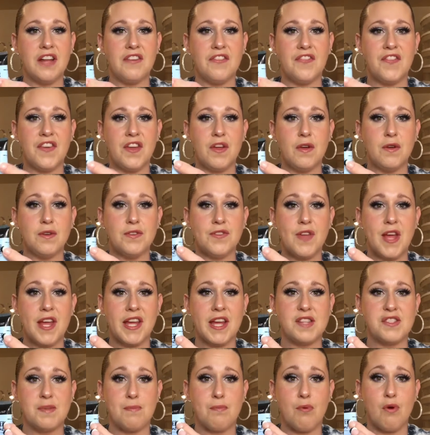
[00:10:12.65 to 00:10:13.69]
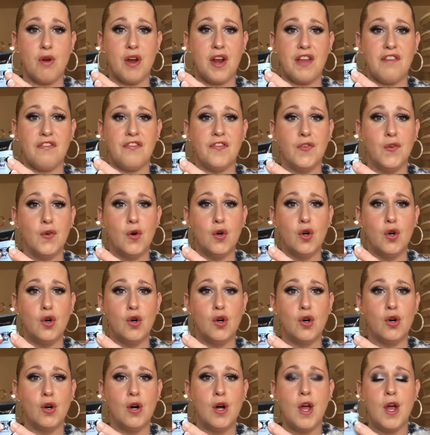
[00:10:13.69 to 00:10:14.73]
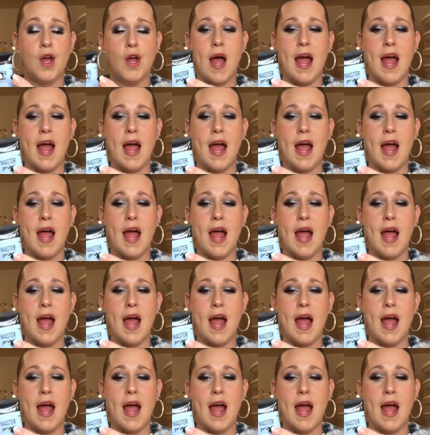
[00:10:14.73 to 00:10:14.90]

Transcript: it feels like it's pretty full.